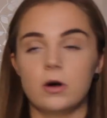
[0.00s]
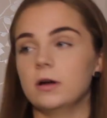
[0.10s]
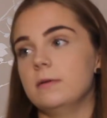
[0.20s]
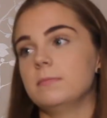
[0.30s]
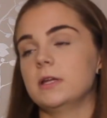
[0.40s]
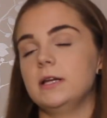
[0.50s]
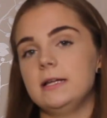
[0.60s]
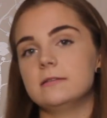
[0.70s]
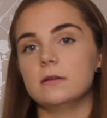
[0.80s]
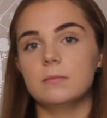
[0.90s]
I'm going to
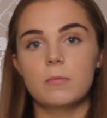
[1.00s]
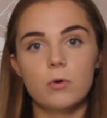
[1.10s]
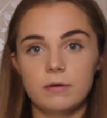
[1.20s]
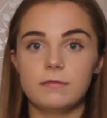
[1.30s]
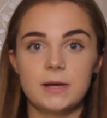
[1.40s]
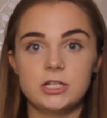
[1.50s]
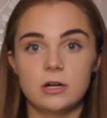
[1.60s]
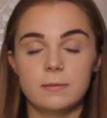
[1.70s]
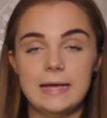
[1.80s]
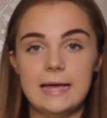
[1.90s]
leave some more information
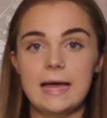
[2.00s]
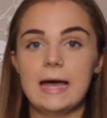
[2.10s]
up here